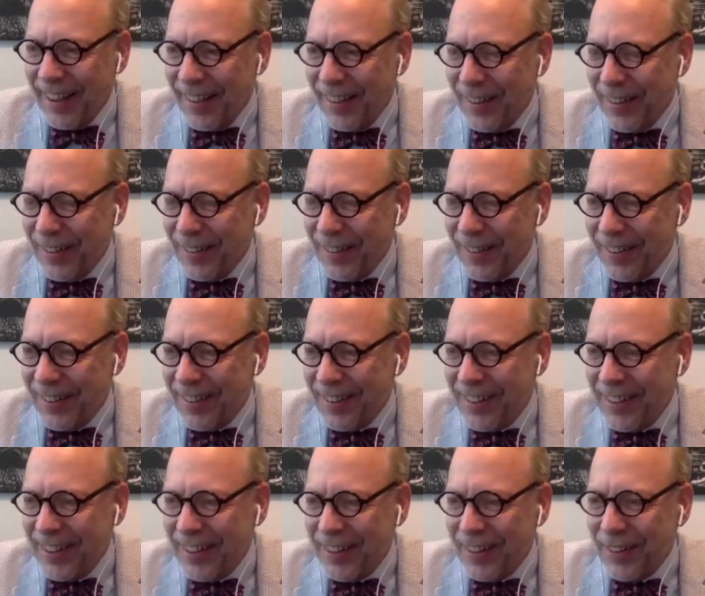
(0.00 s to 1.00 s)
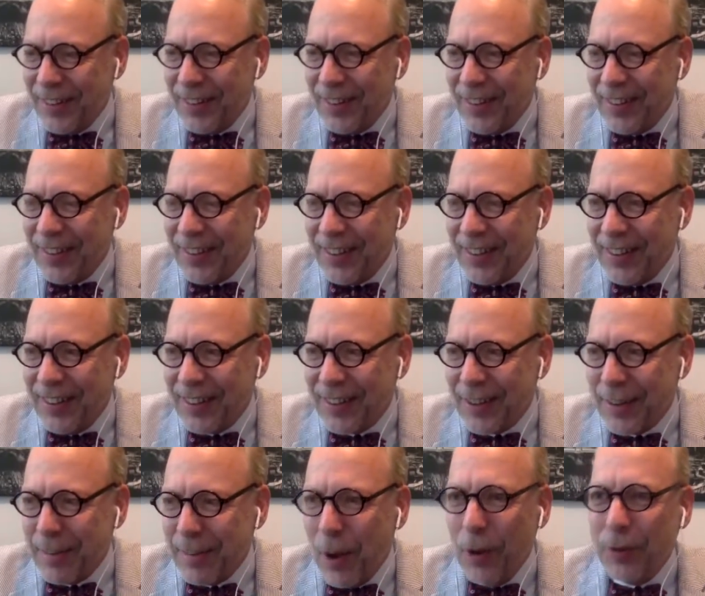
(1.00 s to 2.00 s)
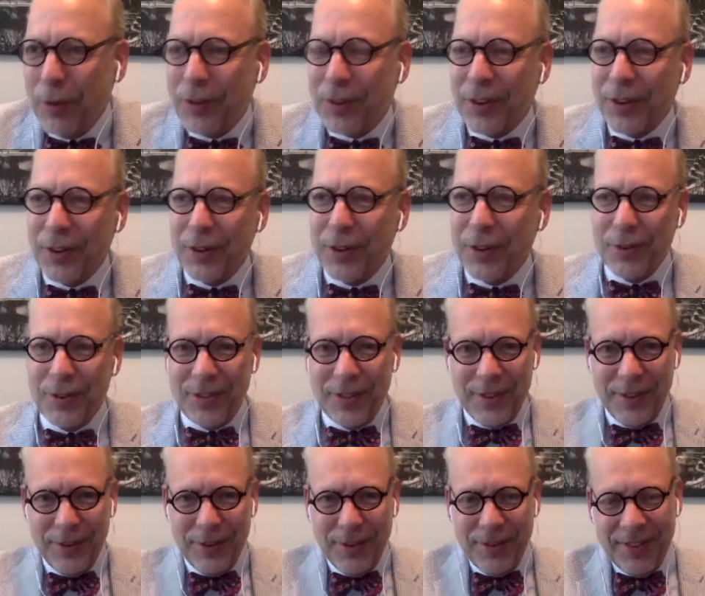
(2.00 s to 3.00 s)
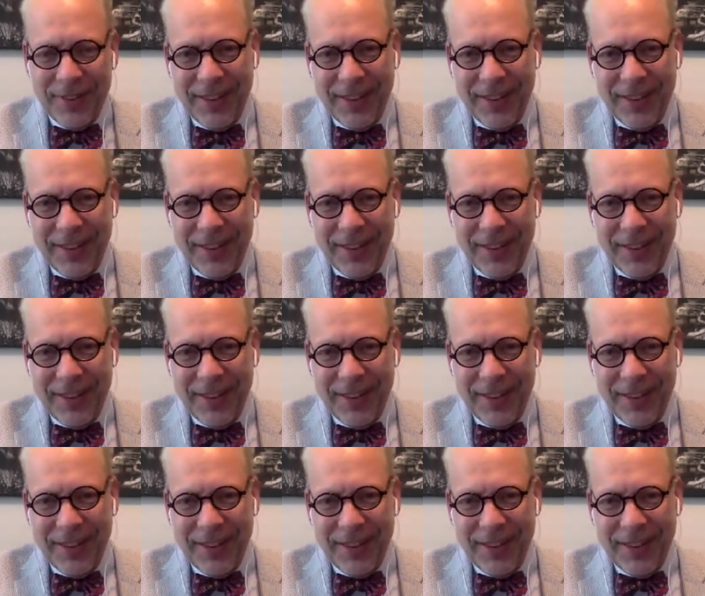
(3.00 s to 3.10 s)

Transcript: There's this composer who's